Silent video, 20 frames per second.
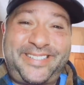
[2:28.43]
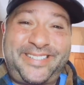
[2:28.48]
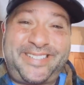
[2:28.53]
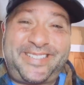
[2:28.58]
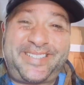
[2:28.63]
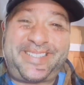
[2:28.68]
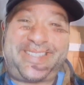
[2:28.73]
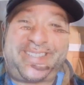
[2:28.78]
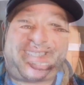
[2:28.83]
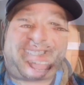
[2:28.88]

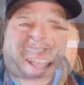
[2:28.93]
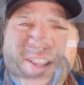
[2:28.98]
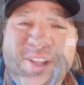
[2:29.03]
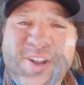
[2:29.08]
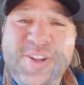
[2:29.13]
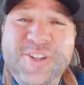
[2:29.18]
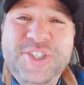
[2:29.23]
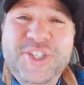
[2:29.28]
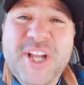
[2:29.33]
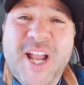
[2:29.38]
One day,
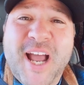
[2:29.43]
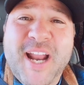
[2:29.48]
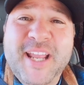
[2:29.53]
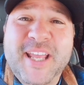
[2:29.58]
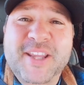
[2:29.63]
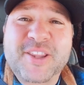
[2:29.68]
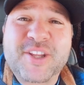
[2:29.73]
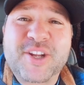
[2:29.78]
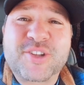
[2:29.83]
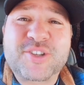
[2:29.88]
Little Johnny
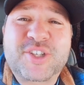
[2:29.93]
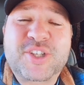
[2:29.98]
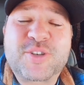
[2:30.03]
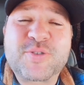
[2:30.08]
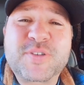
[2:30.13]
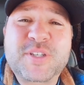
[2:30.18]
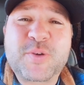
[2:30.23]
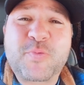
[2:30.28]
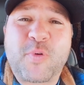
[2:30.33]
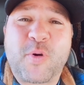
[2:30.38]
and Little
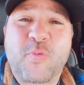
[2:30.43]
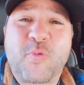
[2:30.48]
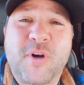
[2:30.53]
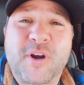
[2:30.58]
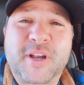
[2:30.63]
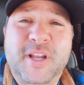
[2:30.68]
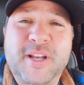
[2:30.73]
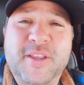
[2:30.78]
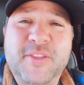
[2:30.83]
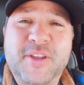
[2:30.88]
Susie were
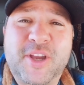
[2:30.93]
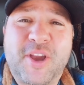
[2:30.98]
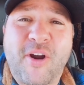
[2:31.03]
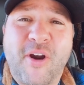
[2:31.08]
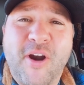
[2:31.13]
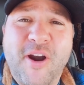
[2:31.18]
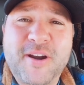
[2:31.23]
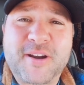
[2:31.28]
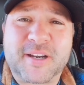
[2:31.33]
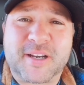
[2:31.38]
working in the
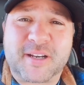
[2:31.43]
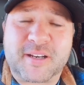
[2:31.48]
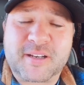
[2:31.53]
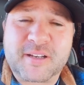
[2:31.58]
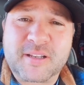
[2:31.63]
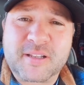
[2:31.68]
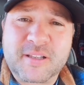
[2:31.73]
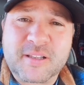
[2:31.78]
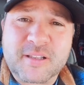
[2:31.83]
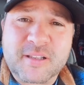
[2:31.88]
garden.
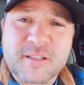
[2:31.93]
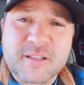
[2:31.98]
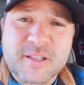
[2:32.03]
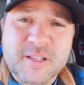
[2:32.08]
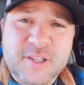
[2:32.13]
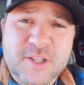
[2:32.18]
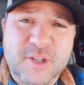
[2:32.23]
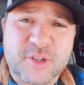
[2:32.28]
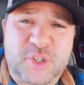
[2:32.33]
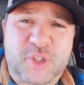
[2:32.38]

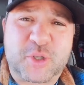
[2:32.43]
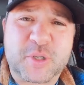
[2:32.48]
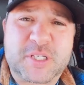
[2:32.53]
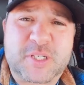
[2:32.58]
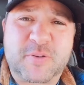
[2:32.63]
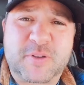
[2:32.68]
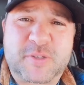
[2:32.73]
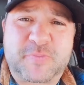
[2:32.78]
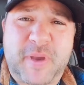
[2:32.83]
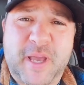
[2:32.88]
Little Susie
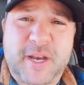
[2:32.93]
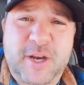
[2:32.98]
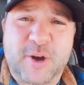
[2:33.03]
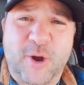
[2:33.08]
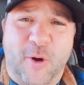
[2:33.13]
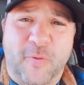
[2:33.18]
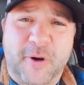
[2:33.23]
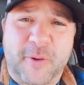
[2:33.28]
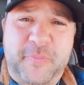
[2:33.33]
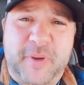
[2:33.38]
was bending
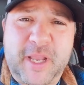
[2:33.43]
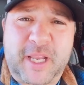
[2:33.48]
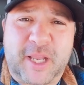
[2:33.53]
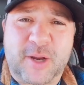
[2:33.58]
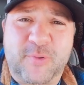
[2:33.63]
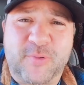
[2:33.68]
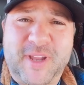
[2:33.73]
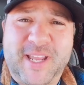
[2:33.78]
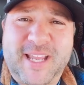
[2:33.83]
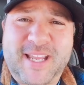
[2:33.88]
over
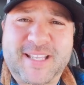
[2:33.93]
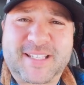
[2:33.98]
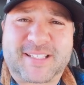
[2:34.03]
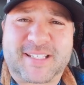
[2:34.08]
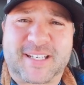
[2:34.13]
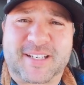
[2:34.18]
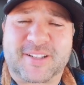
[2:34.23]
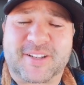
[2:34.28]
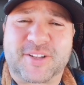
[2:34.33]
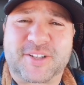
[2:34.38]
picking weeds,
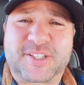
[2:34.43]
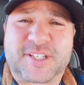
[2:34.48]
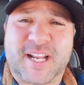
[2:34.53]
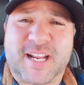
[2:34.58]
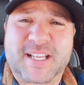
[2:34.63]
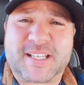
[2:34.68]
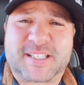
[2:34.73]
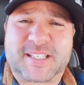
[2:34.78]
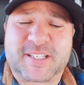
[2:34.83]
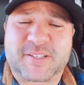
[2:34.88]
and little
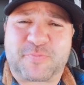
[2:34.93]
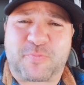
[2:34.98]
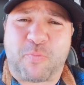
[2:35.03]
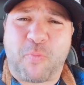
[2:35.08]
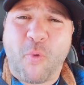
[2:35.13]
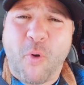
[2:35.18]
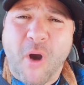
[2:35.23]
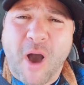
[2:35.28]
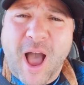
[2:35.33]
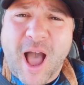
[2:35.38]
Johnny says,
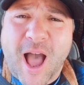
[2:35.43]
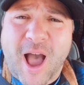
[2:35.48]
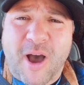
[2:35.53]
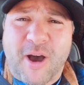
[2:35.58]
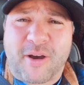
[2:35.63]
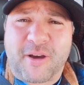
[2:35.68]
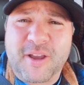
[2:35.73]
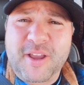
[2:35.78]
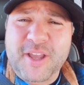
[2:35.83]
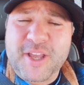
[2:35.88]

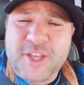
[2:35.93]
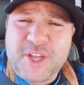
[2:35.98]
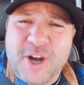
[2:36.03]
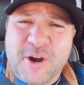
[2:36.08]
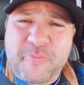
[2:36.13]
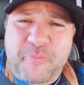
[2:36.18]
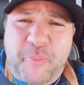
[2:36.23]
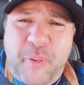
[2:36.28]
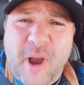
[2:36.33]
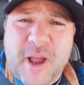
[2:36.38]
Wow, your
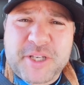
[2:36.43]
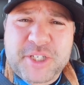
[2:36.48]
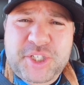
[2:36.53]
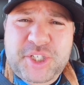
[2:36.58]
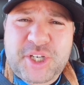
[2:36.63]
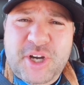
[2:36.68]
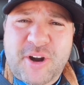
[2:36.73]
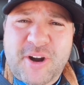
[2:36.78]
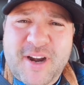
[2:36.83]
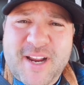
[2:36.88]
butt
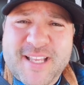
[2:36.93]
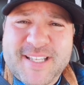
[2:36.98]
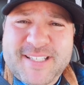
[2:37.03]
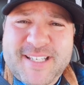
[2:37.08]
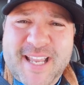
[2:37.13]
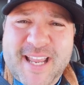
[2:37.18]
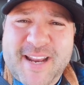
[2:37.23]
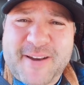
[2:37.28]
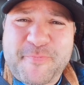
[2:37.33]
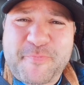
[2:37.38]
sure is
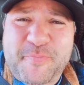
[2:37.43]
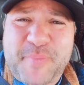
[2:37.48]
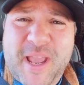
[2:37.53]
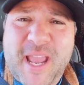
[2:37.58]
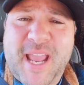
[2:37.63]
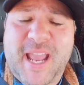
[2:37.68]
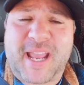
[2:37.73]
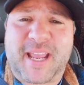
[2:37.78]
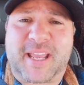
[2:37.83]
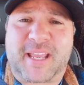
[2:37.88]
getting
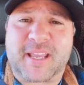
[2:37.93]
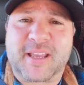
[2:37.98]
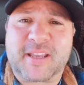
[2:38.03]
big.